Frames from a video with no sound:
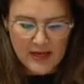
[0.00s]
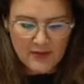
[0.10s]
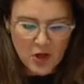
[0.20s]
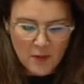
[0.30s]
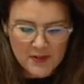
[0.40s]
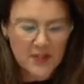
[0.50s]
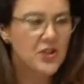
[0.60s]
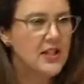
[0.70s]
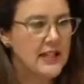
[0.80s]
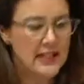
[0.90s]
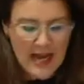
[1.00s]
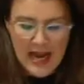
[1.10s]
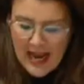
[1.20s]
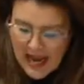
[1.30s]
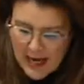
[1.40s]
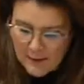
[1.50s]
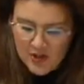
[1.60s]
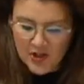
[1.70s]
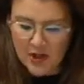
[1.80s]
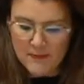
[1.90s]
The opposition leader
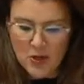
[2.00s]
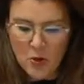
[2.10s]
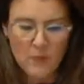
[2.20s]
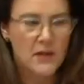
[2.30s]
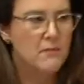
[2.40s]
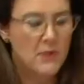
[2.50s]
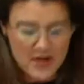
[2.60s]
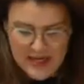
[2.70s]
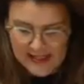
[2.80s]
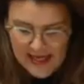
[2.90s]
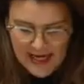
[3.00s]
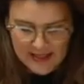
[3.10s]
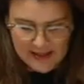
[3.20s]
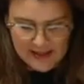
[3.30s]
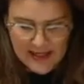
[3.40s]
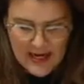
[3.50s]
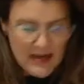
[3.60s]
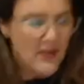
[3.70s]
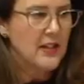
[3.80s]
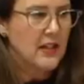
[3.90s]
apes Jeremy Corbyn and Bernie Sanders,
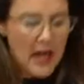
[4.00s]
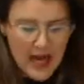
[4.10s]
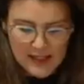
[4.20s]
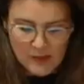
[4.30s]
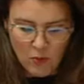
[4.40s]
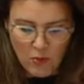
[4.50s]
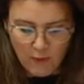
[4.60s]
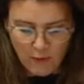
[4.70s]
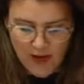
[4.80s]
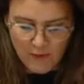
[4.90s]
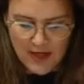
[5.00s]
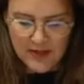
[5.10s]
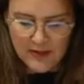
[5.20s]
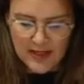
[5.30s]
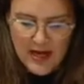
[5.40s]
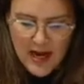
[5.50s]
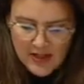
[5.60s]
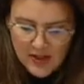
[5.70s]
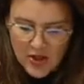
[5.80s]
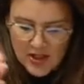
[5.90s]
that class warfare rhetoric,
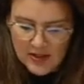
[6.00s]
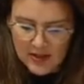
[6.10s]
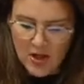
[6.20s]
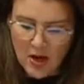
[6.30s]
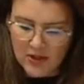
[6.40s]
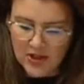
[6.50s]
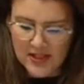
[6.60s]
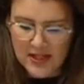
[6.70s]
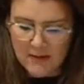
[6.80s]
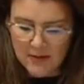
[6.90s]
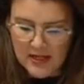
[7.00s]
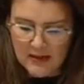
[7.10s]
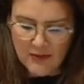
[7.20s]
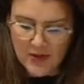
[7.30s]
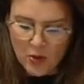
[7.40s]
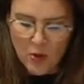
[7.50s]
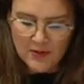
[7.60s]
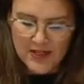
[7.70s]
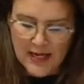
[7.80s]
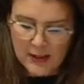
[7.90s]
asserting that the coalition's
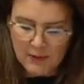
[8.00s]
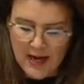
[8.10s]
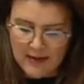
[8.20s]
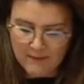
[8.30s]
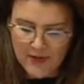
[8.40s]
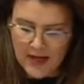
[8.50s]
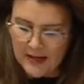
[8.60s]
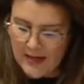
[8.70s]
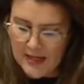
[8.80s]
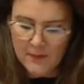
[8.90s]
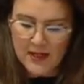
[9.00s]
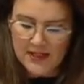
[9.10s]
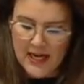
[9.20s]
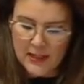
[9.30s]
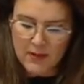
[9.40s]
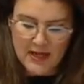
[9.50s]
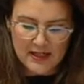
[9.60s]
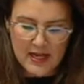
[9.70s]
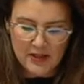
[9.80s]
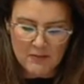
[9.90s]
corporate tax plan, enterprise tax plan
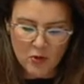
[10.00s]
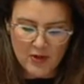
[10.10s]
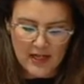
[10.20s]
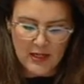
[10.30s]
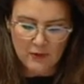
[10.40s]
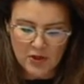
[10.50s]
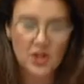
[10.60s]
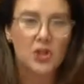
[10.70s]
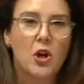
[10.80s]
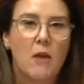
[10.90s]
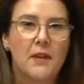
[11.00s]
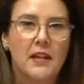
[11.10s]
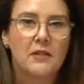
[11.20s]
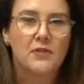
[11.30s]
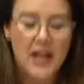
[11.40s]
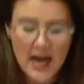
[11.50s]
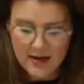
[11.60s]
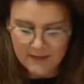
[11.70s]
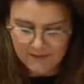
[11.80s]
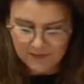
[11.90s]
is nothing more than a gift to the top end of
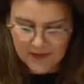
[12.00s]
town.